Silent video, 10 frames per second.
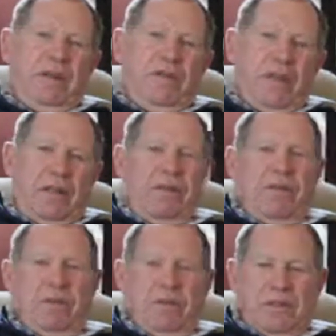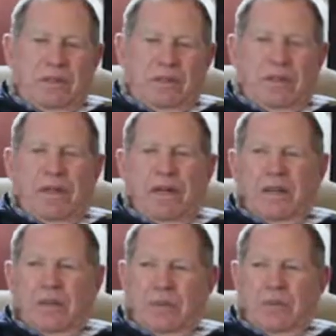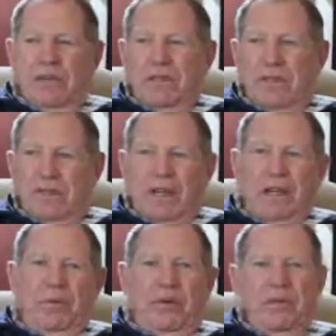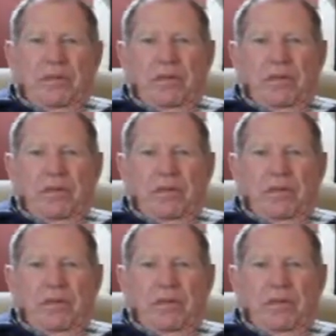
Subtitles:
race horses, vines, peaches, apricots,